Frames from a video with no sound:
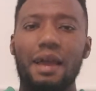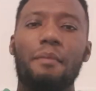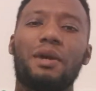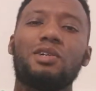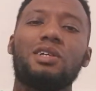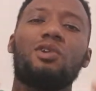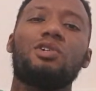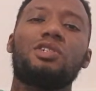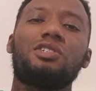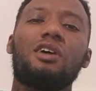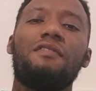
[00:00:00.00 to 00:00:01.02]
Because I've got
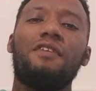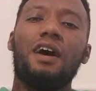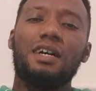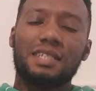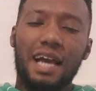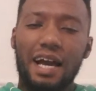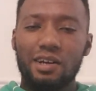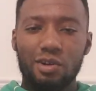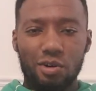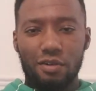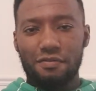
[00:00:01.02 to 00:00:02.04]
such a vast
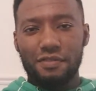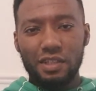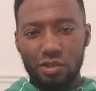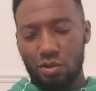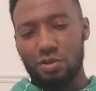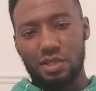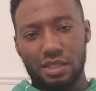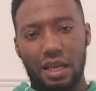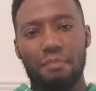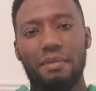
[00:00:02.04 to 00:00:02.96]
catalogue of videos and that,